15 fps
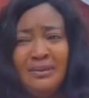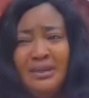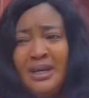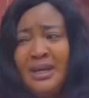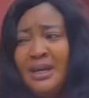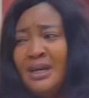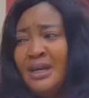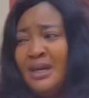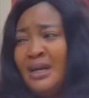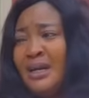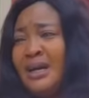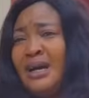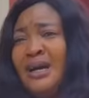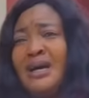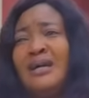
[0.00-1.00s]

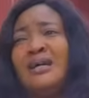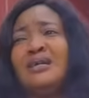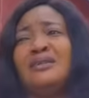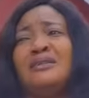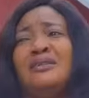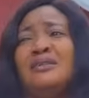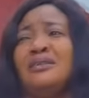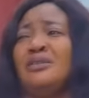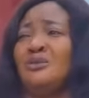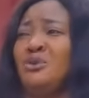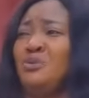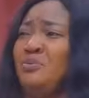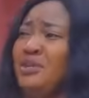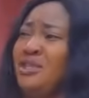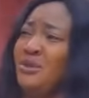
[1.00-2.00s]
I thought he
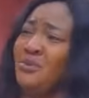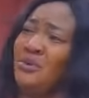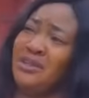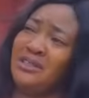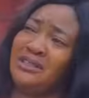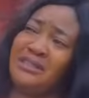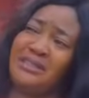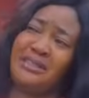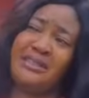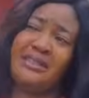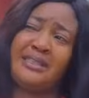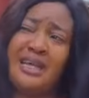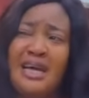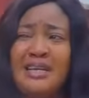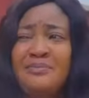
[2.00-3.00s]
would be the one to
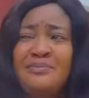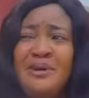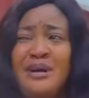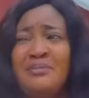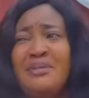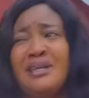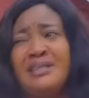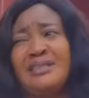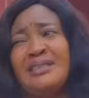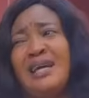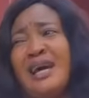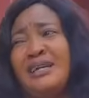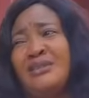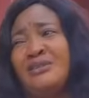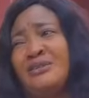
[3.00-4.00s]
stand by my
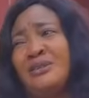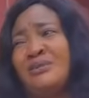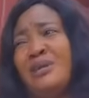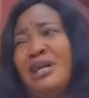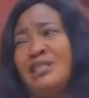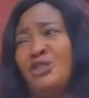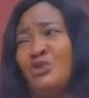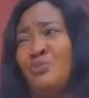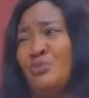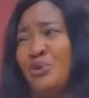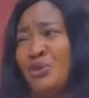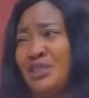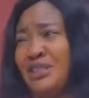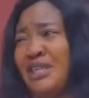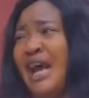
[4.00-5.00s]
side. I've got to
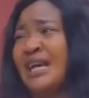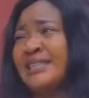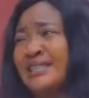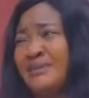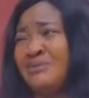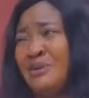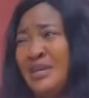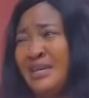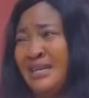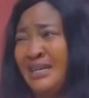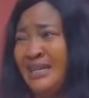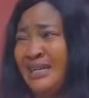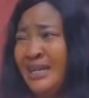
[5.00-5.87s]
protect me.